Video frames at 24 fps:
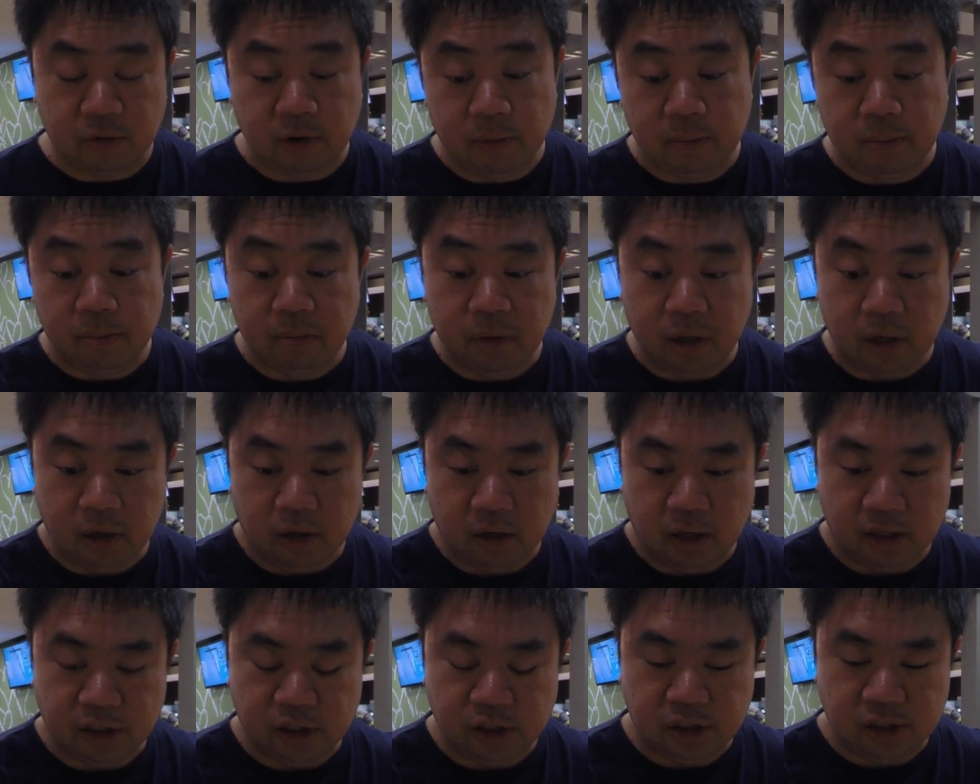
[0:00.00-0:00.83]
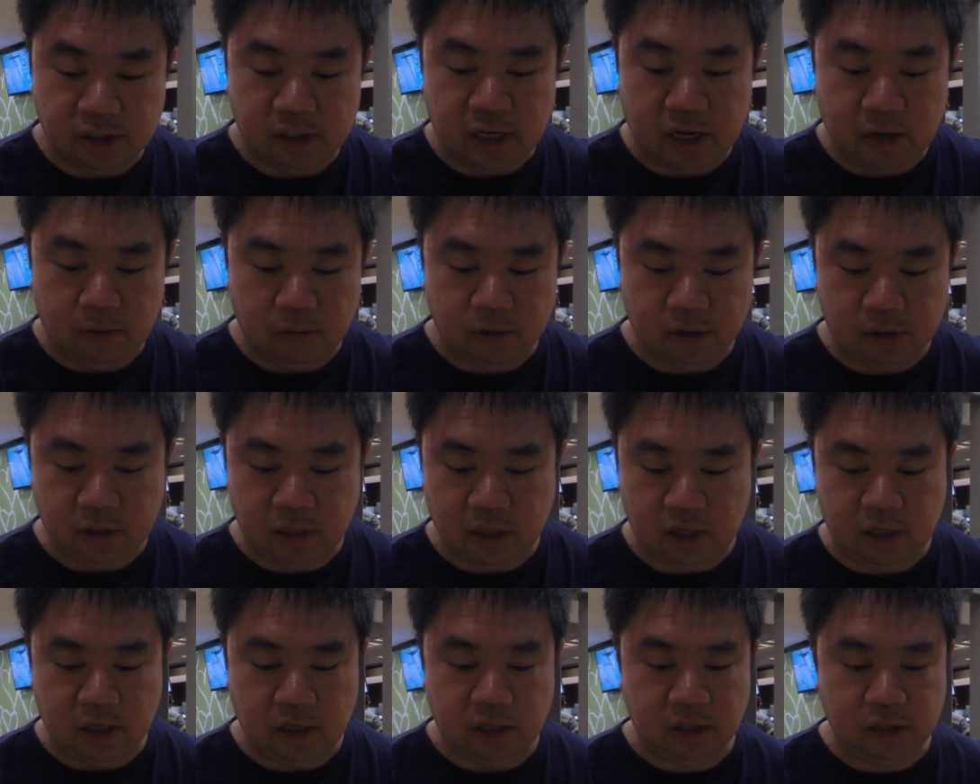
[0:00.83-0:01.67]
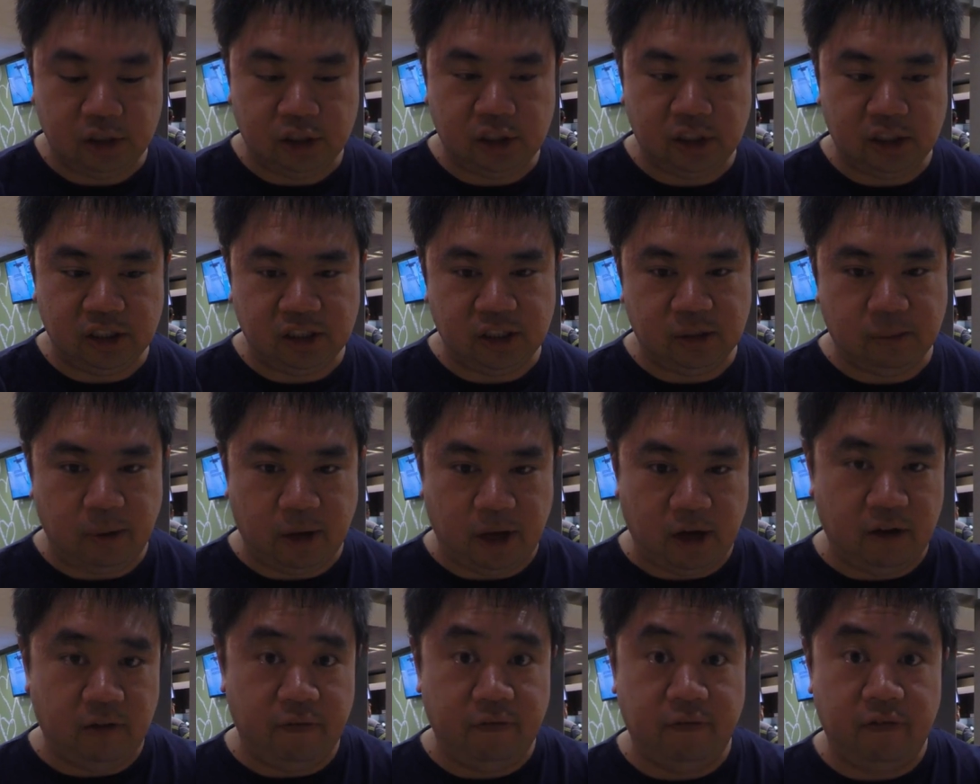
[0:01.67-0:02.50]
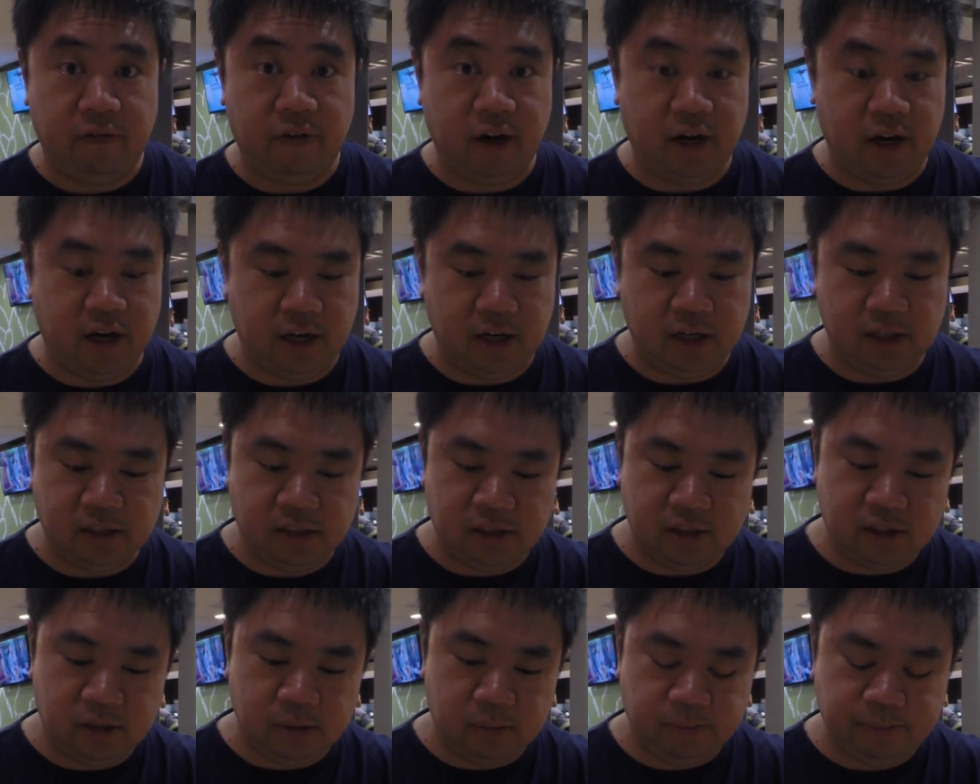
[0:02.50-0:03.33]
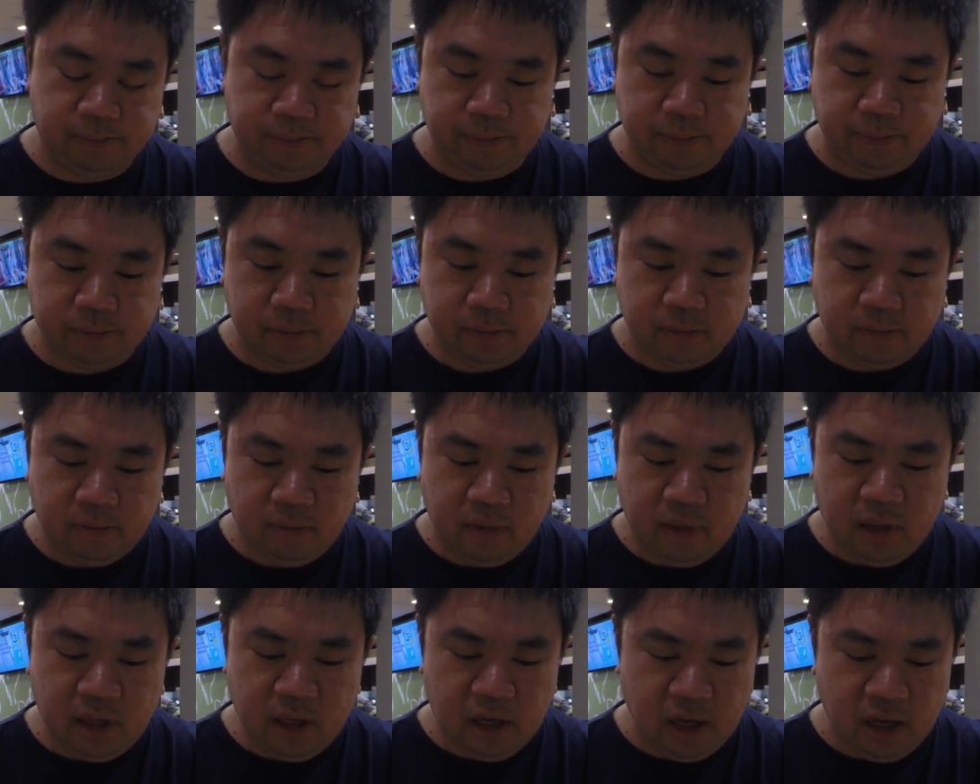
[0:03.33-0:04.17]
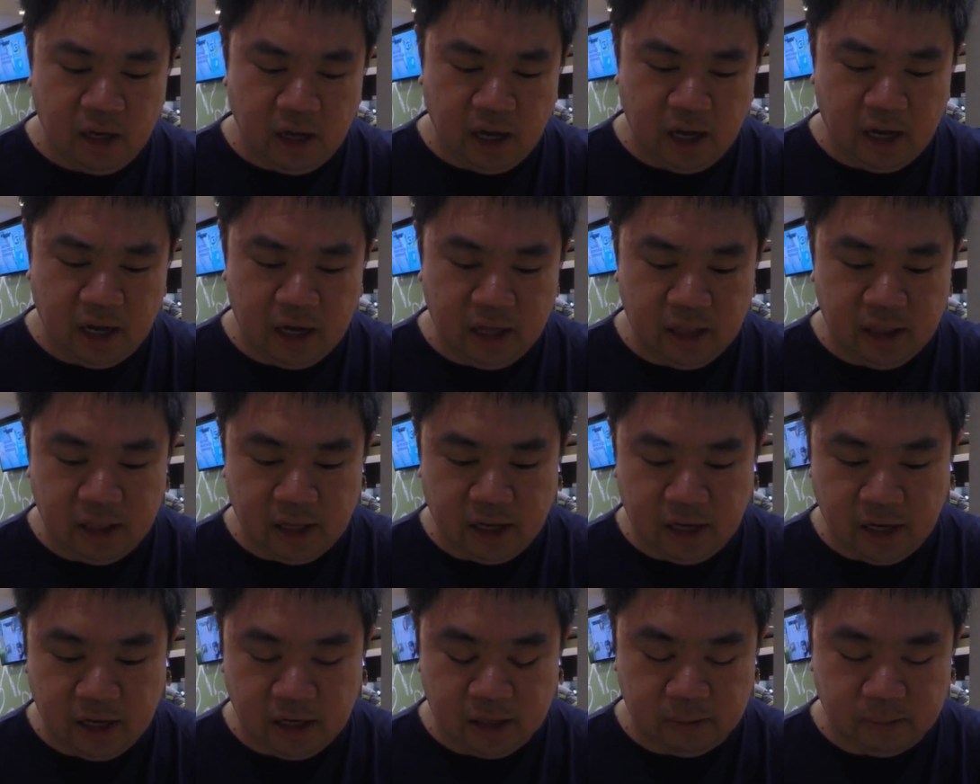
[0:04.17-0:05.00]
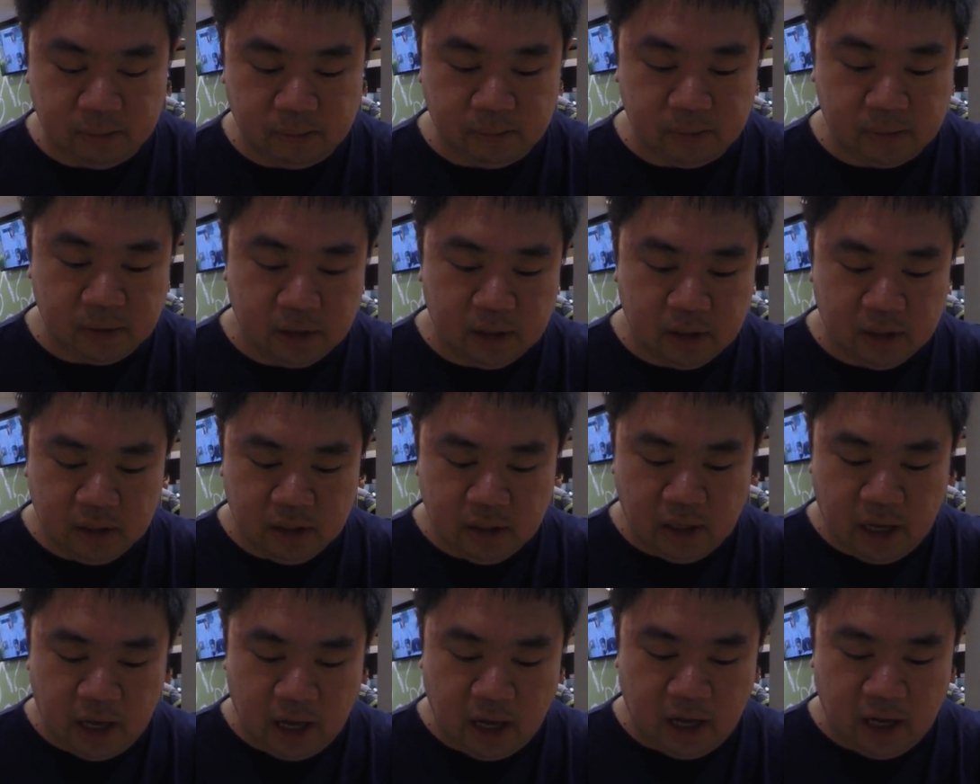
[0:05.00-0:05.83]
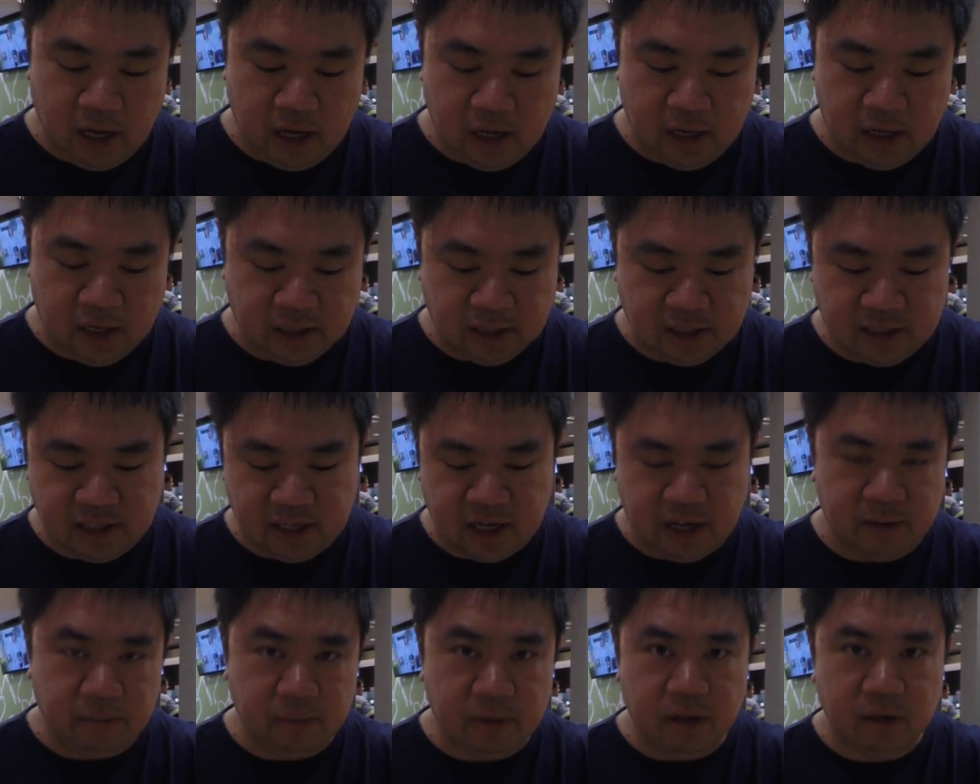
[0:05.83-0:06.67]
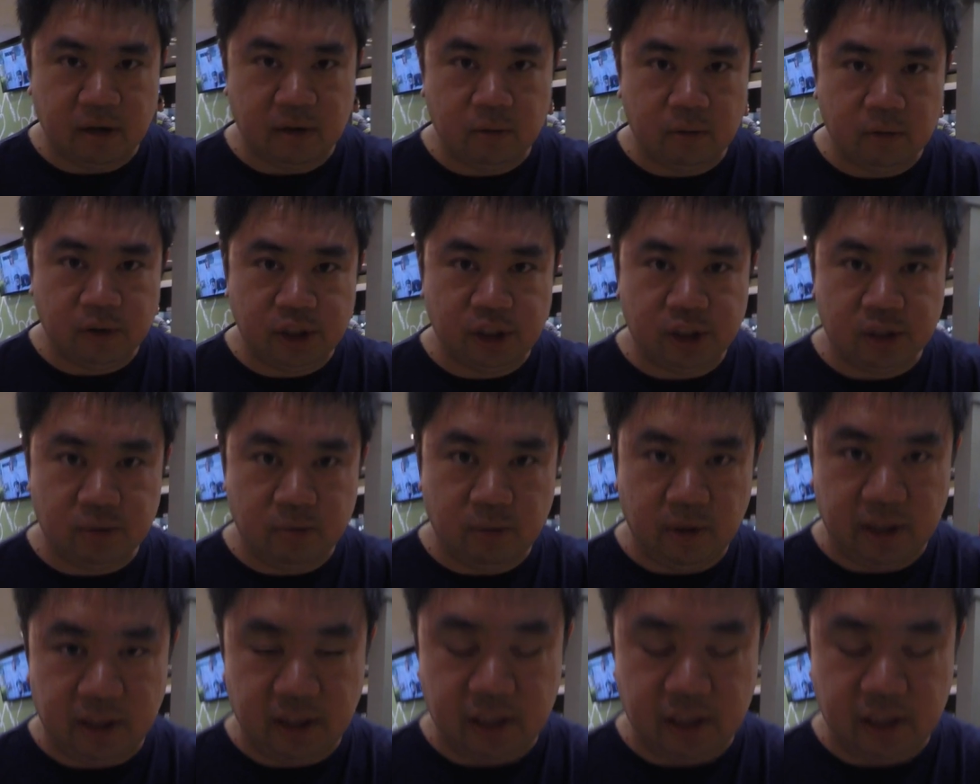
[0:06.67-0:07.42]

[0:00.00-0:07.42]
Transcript: meal, I should say, with cheesy bacon fries, and then a Acai, which is what